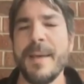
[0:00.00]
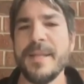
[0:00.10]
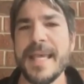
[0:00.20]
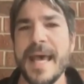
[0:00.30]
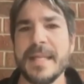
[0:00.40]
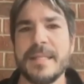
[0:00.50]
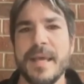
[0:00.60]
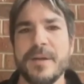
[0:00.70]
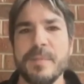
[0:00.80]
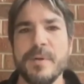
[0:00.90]
habitats
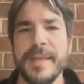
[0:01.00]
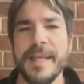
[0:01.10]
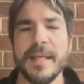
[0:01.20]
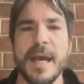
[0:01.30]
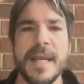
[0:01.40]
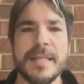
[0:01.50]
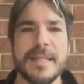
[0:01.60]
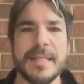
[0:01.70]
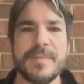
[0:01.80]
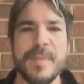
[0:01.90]
that are moving, ice
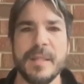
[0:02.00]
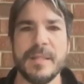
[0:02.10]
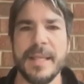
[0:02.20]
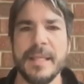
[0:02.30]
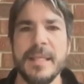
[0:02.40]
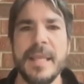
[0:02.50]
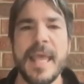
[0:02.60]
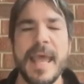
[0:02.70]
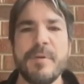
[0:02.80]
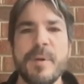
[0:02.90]
that's melting.
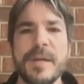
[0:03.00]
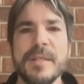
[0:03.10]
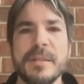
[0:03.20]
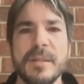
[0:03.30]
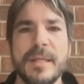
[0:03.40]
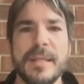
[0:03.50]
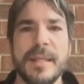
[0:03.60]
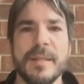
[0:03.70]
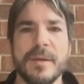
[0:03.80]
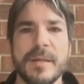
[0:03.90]
Everywhere you look
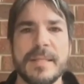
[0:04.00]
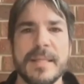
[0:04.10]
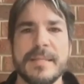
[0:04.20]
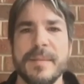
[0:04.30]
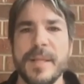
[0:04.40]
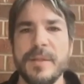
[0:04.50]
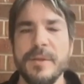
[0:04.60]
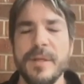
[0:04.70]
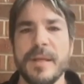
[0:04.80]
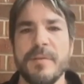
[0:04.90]
in the Earth system,
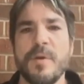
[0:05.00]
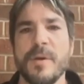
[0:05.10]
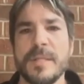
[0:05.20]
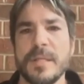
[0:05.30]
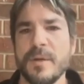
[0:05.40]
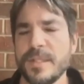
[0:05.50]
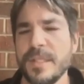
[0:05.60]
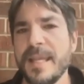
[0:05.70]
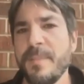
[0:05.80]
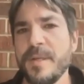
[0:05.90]
including, of course,
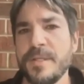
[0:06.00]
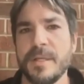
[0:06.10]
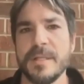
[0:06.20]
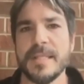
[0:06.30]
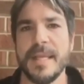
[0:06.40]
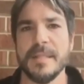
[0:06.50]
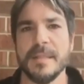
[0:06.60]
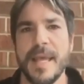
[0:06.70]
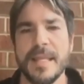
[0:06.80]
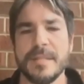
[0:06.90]
ocean temperatures
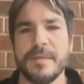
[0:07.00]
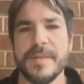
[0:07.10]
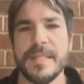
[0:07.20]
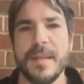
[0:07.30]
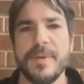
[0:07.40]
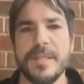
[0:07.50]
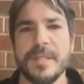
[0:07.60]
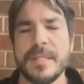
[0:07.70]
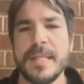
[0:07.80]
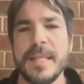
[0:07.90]
and land surface
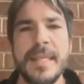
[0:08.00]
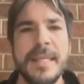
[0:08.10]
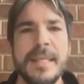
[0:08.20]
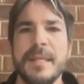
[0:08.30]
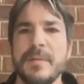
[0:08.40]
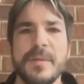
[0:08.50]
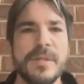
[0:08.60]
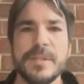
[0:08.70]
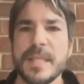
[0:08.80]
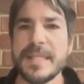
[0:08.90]
temperatures,
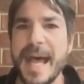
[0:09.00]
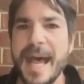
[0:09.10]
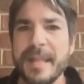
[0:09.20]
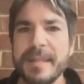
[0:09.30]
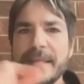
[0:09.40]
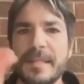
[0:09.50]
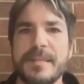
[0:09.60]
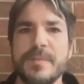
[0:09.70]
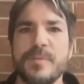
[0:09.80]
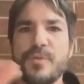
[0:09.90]
you're just on
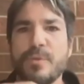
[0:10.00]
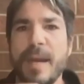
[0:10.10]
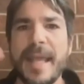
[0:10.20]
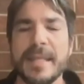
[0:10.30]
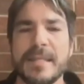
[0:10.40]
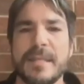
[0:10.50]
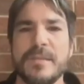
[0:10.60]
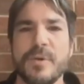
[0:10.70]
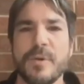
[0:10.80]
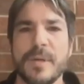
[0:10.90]
this trend
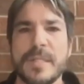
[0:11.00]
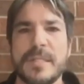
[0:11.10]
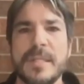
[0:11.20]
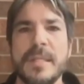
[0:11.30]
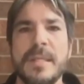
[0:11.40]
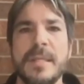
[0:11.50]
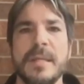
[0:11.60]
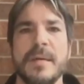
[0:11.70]
towards